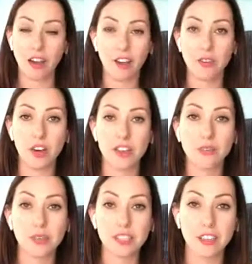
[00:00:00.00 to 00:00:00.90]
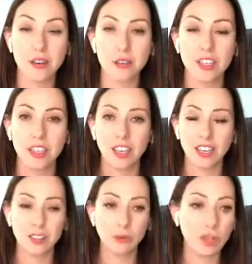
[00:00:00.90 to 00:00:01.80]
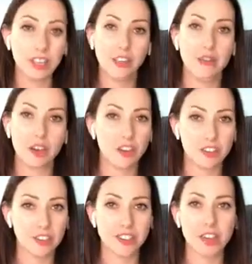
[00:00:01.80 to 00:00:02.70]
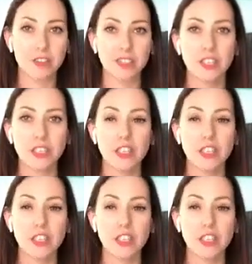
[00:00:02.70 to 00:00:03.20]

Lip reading: ever ask myself, and that we can ever ask ourselves.